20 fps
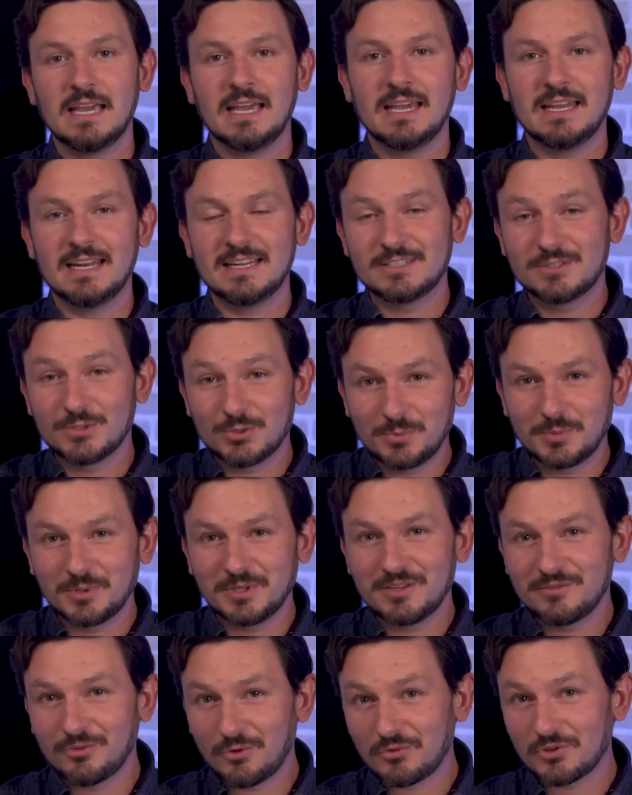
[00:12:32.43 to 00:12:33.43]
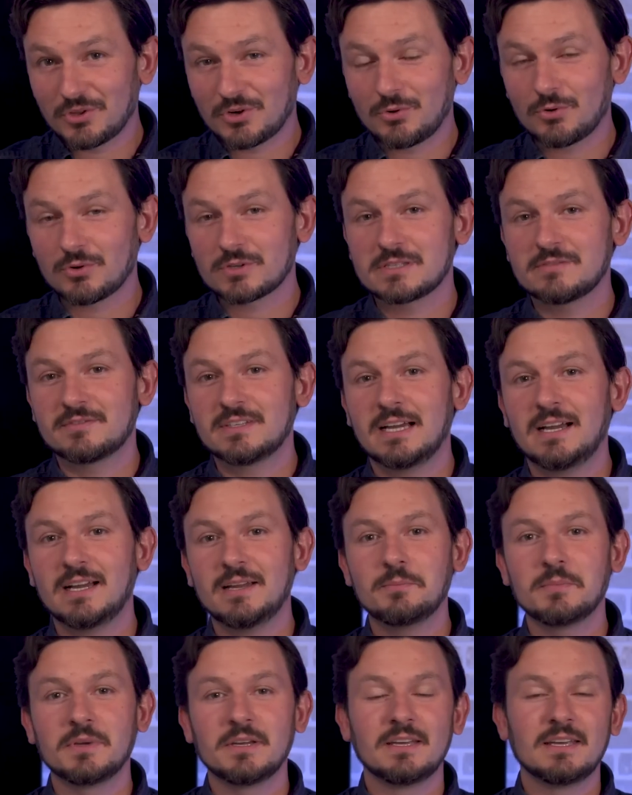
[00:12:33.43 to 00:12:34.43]
And I do believe over the course of
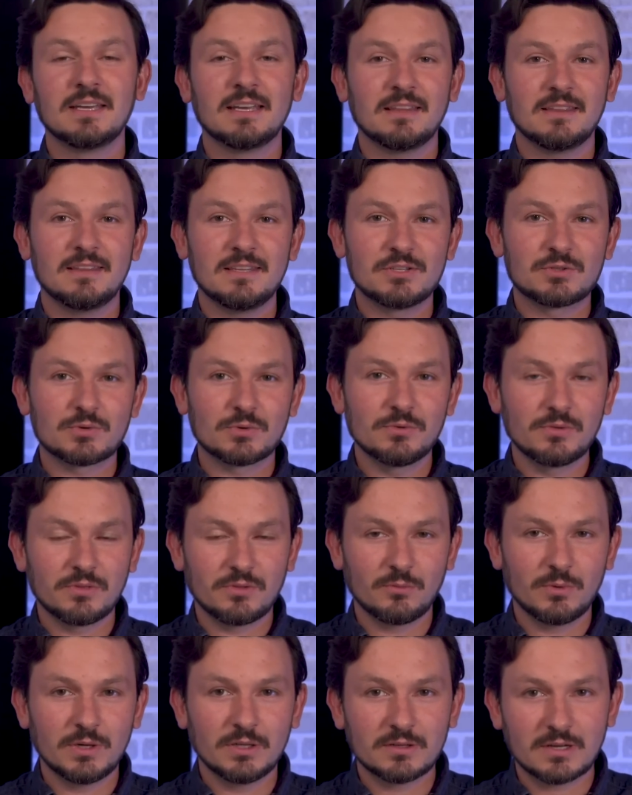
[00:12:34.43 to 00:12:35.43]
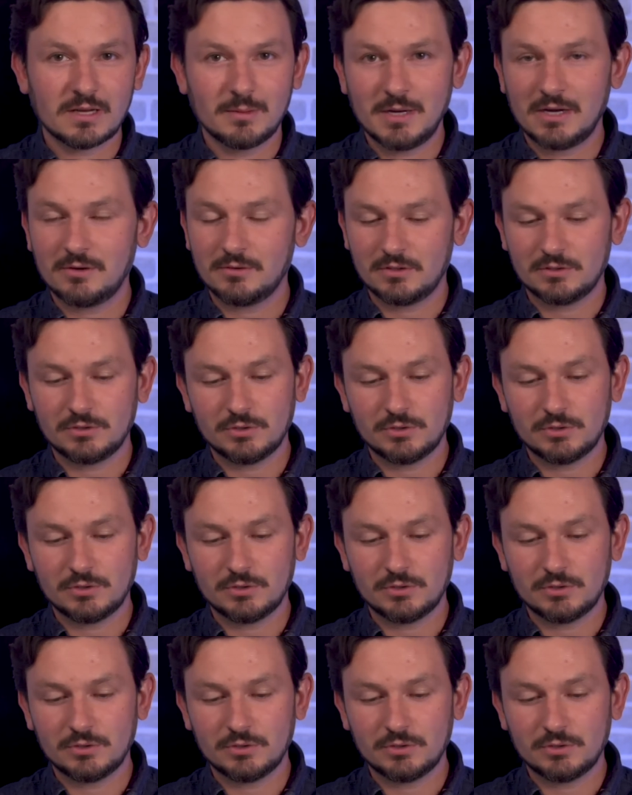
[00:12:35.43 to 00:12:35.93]
time, the truth will come out.